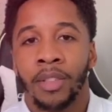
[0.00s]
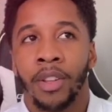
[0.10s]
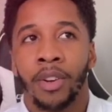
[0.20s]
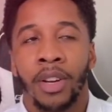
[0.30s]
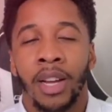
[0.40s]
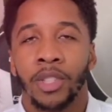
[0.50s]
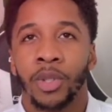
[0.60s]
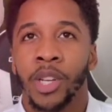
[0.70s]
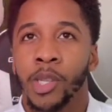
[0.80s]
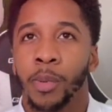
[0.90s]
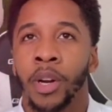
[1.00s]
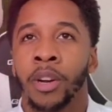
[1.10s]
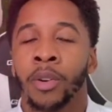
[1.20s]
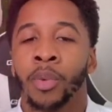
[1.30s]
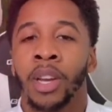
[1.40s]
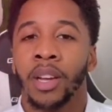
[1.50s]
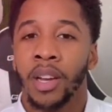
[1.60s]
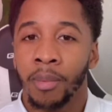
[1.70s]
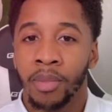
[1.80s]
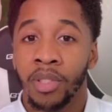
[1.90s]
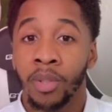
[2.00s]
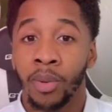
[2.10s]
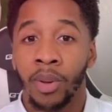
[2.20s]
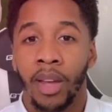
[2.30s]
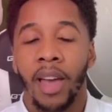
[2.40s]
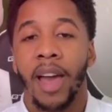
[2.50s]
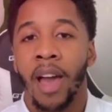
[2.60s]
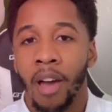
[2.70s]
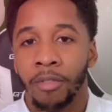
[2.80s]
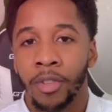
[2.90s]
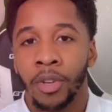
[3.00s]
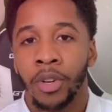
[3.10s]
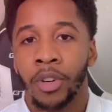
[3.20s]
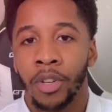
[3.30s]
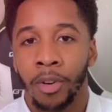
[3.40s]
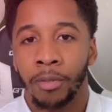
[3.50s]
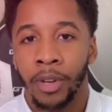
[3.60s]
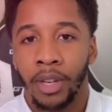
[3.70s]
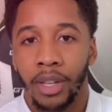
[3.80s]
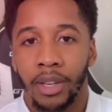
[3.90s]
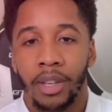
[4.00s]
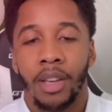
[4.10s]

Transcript: they're not transparent when it comes to after you're funded.